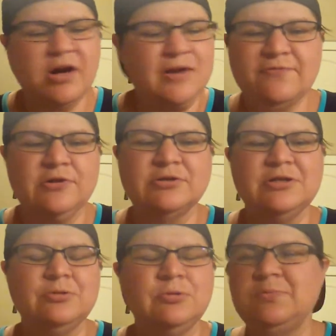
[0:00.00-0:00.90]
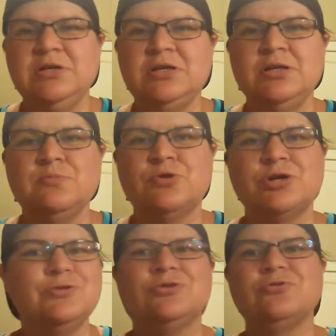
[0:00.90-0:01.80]
I felt it would be
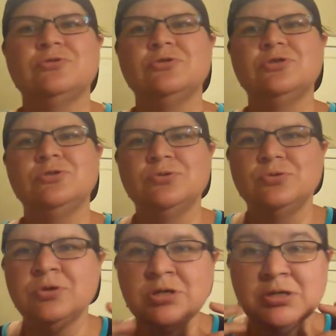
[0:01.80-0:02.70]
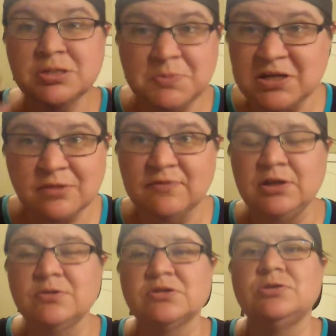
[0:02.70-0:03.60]
more useful to speak the
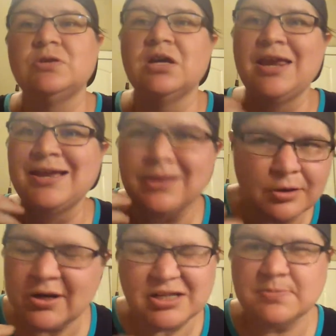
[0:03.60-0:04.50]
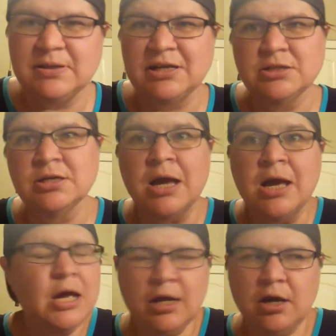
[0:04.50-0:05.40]
videos to get a clear explanation
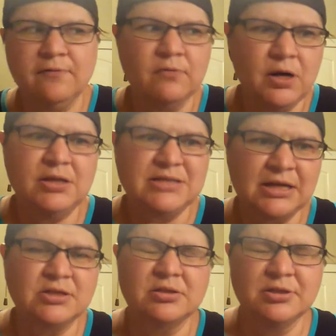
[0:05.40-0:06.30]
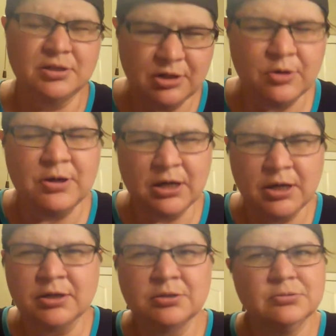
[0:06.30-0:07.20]
of what is actually going
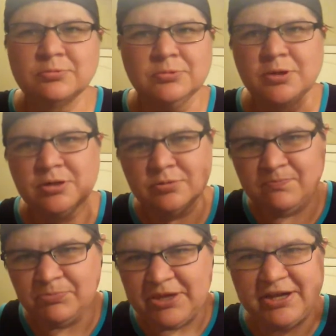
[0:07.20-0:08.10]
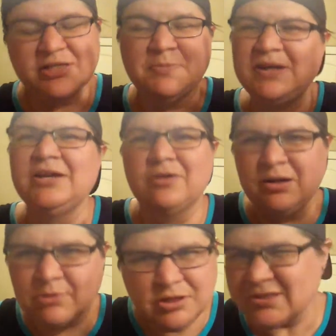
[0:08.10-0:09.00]
on in explaining
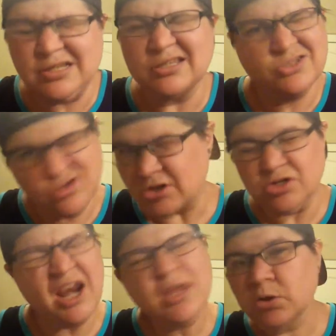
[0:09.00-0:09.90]
grammar and sentence structure.